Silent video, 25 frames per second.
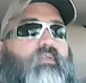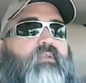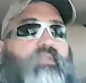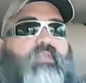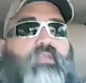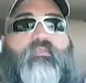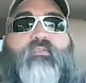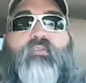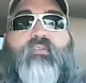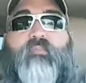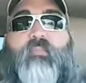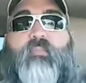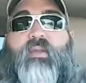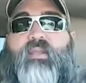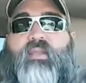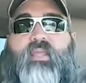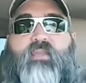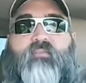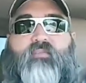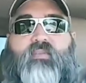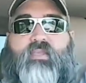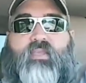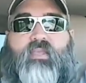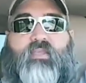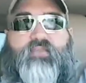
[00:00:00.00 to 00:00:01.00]
Even my
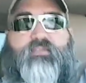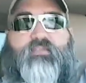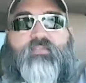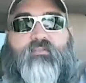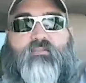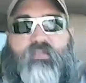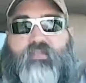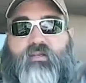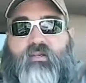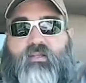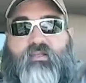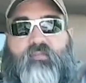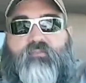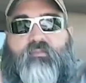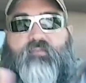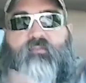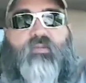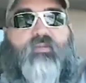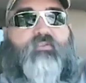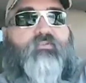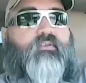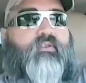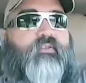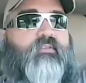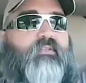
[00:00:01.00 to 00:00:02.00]
navigation that I have in
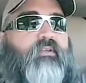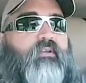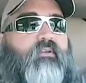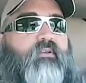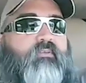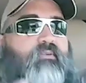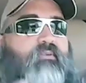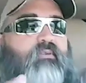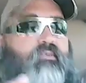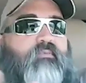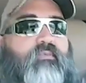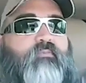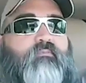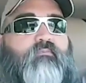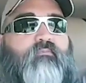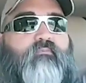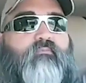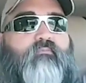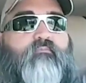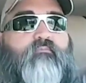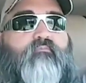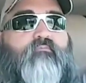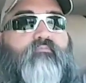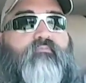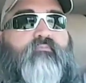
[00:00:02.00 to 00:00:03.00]
my truck that I don't even
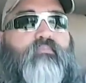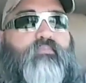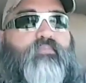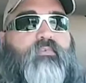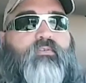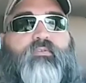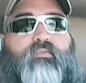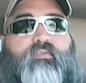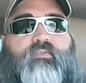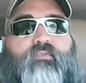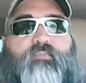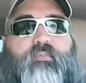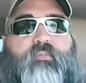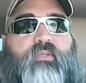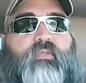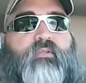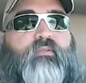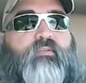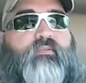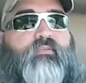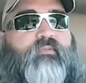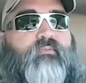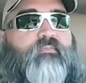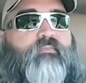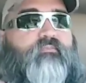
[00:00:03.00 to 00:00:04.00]
use, because